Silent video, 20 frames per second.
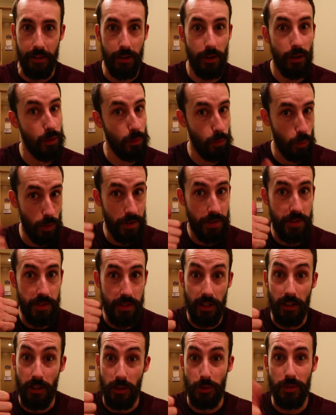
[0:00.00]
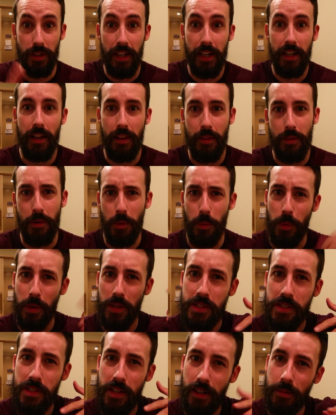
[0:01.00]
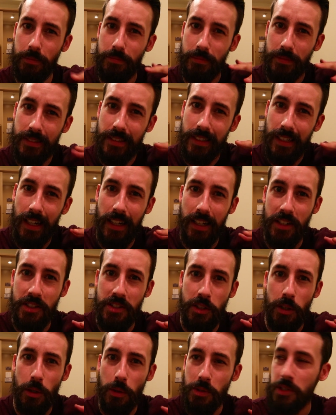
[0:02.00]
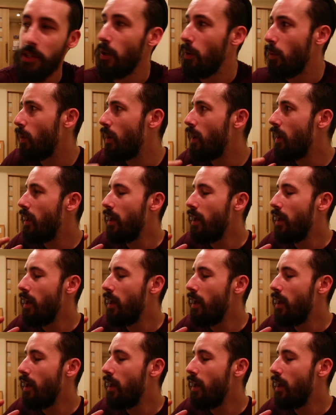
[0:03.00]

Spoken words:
There are ones that are great and there are ones that are kind of so-so.